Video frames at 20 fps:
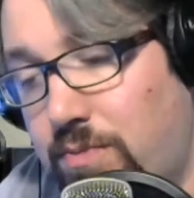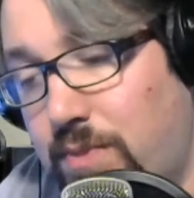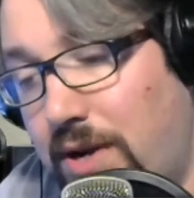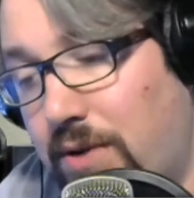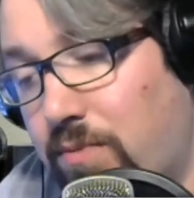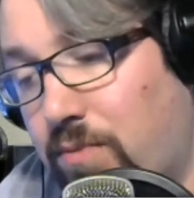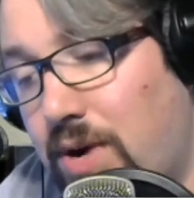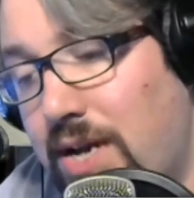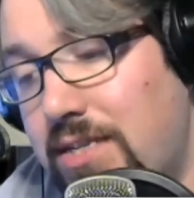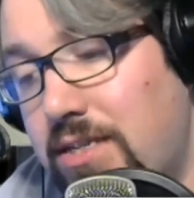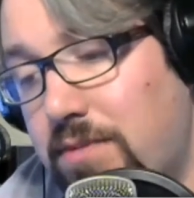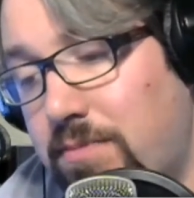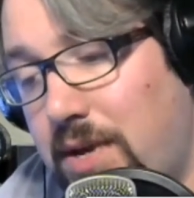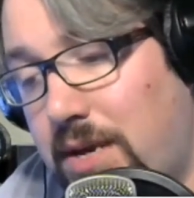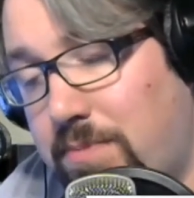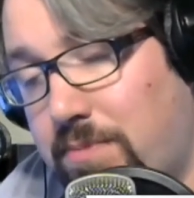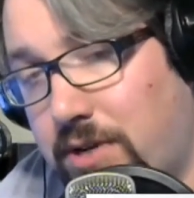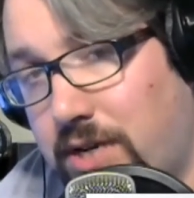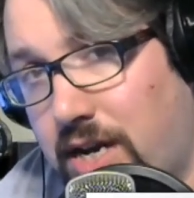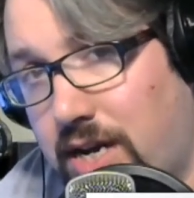with my rest of
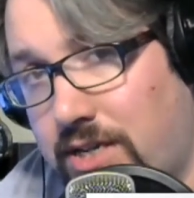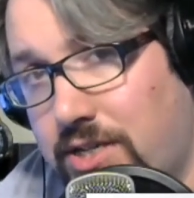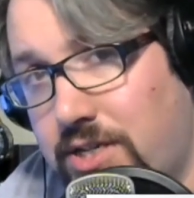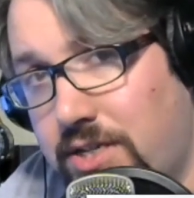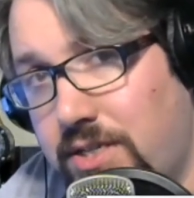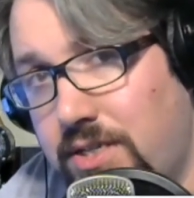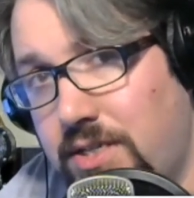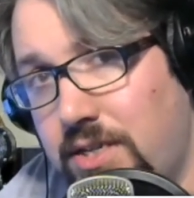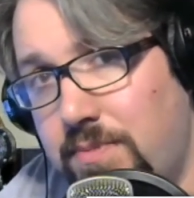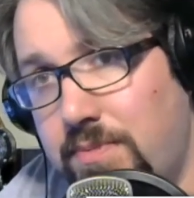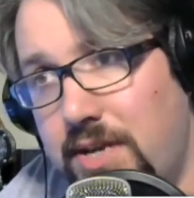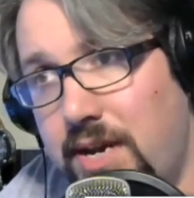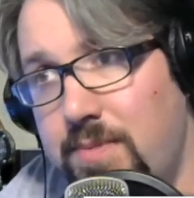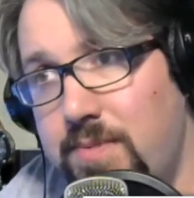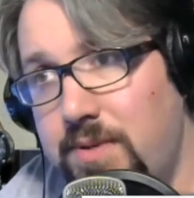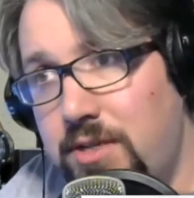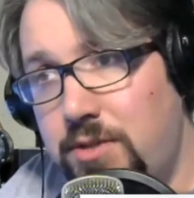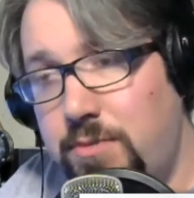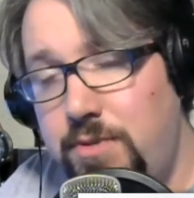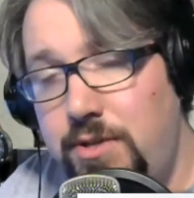my production,
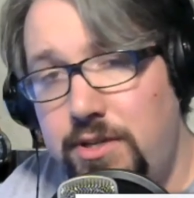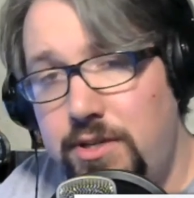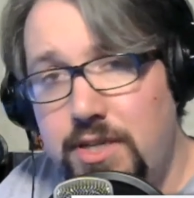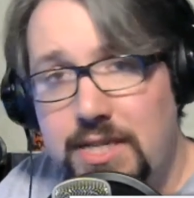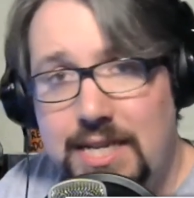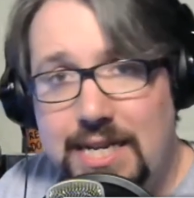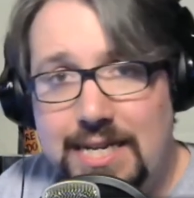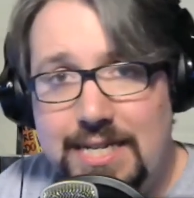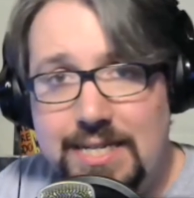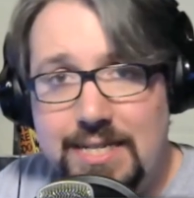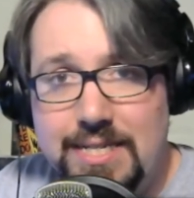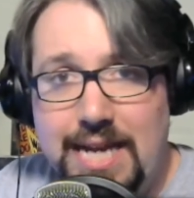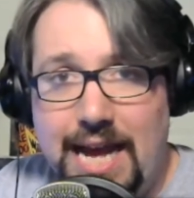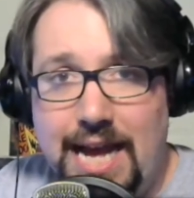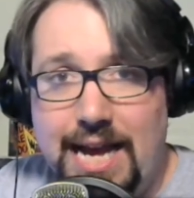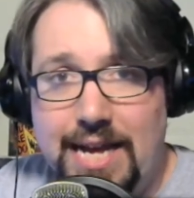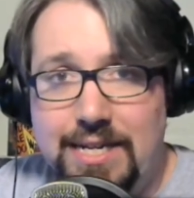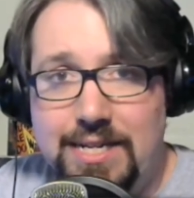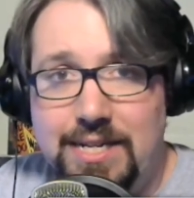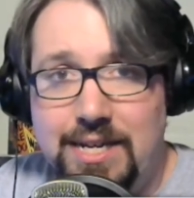sometimes there's music that gets
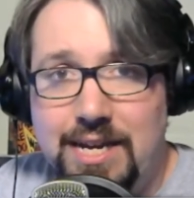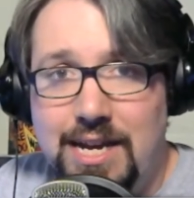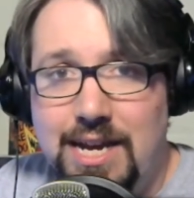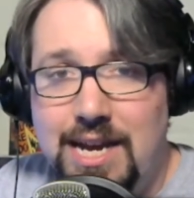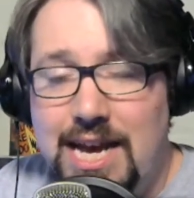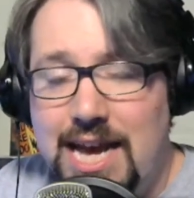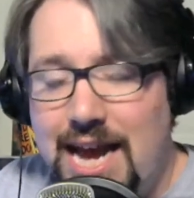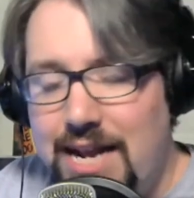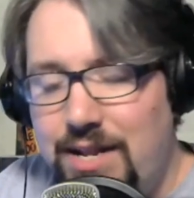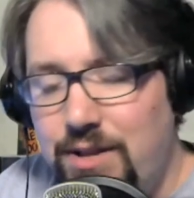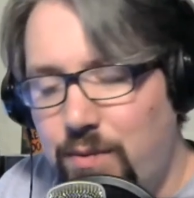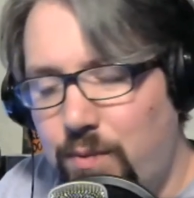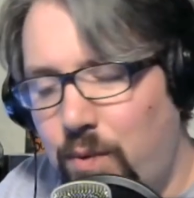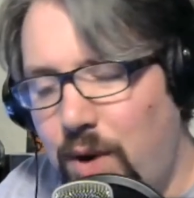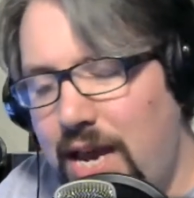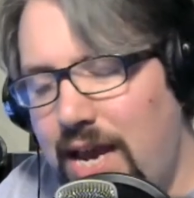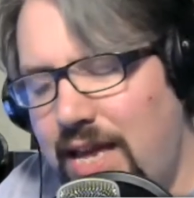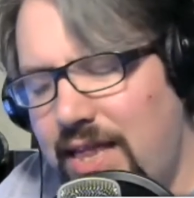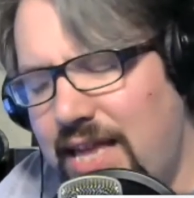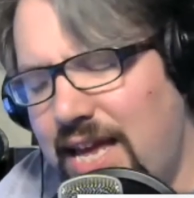tagged. And the
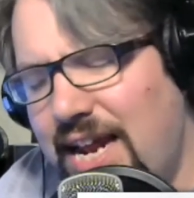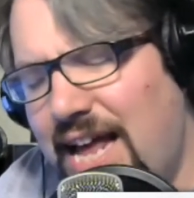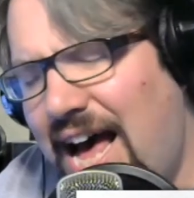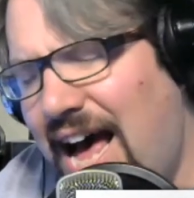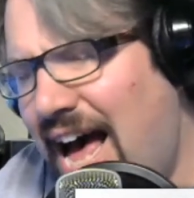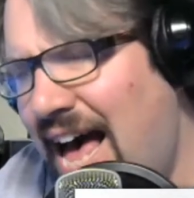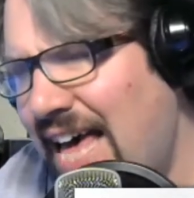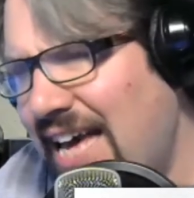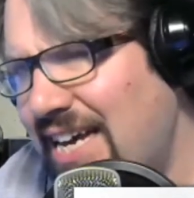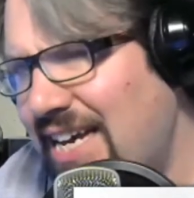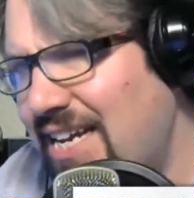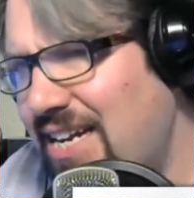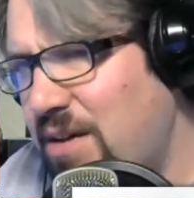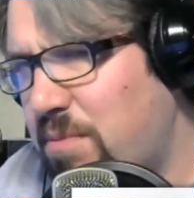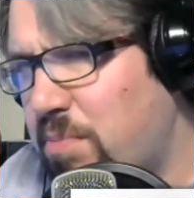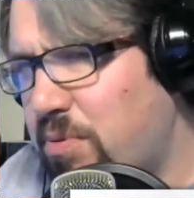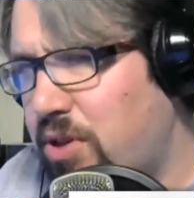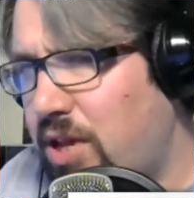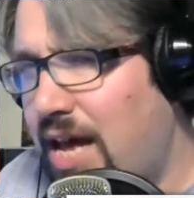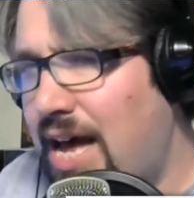way that I can
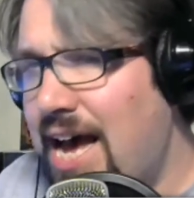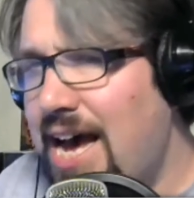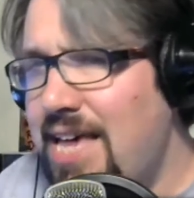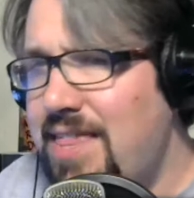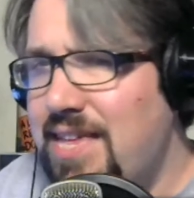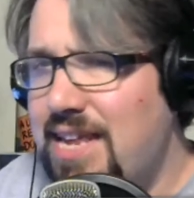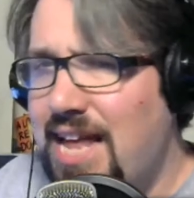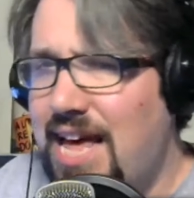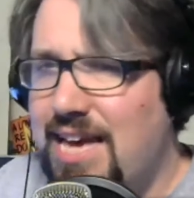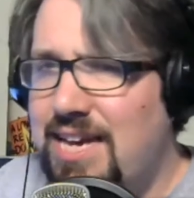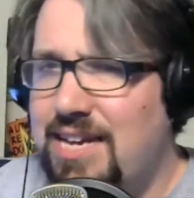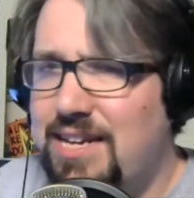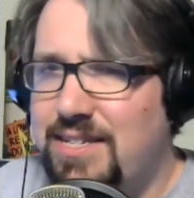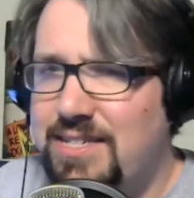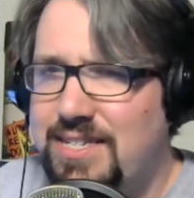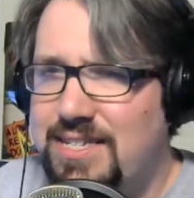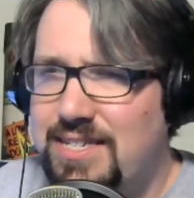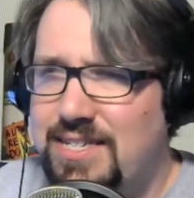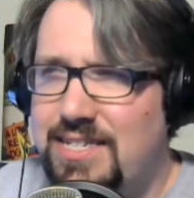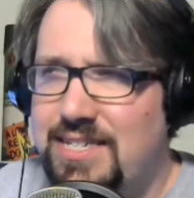apply, that I
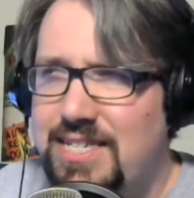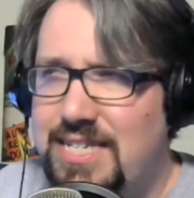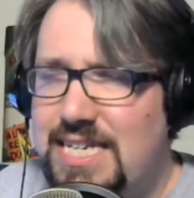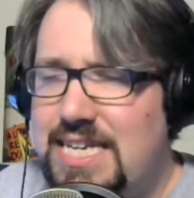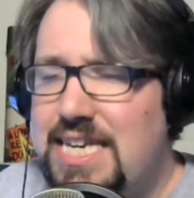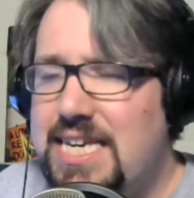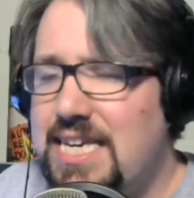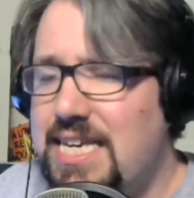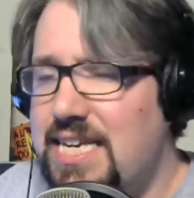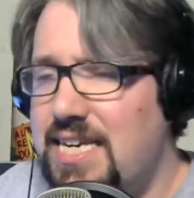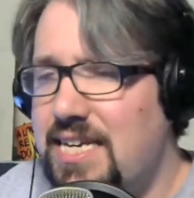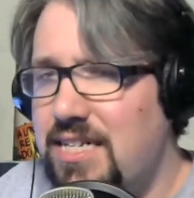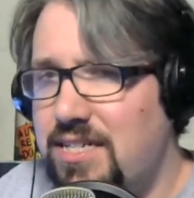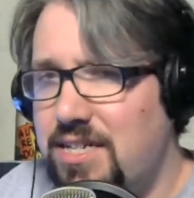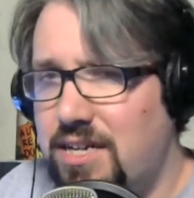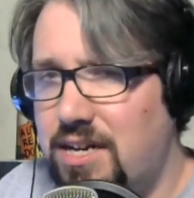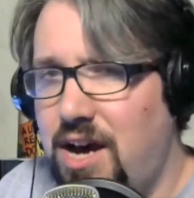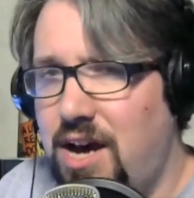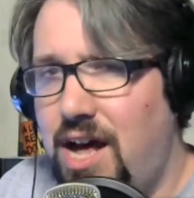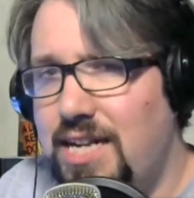can see
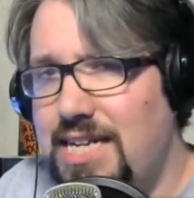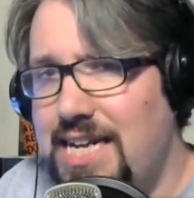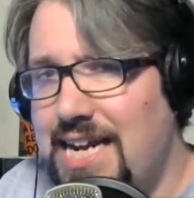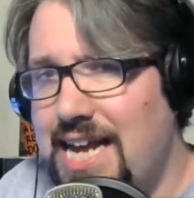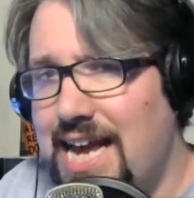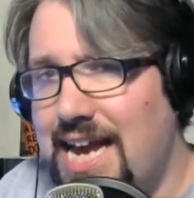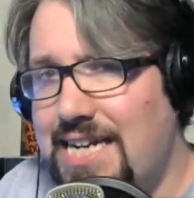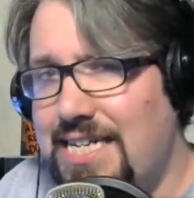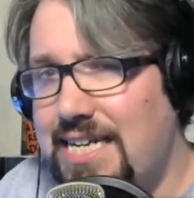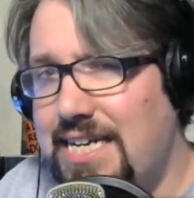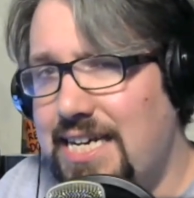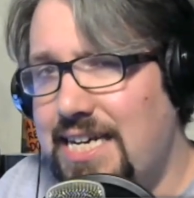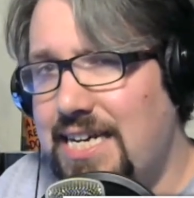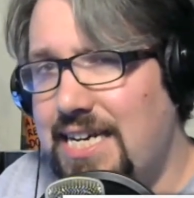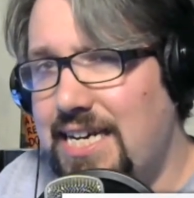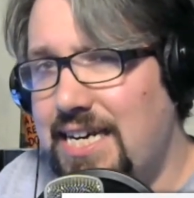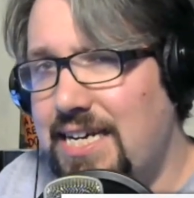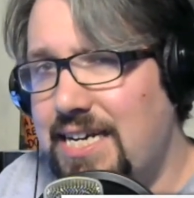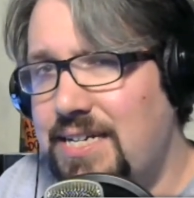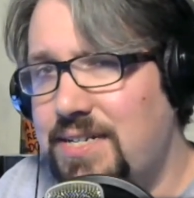to Content
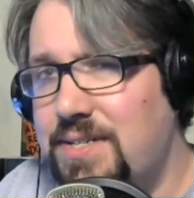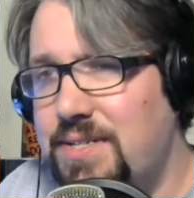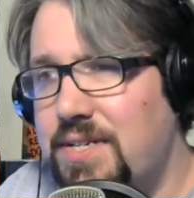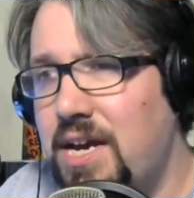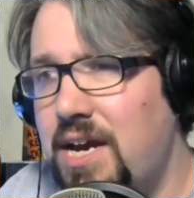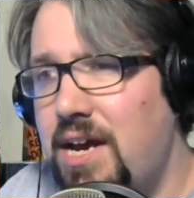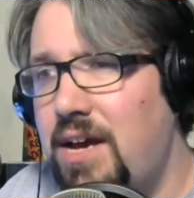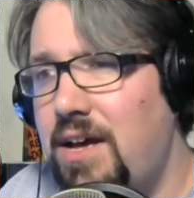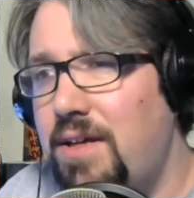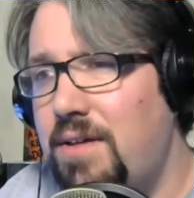ID is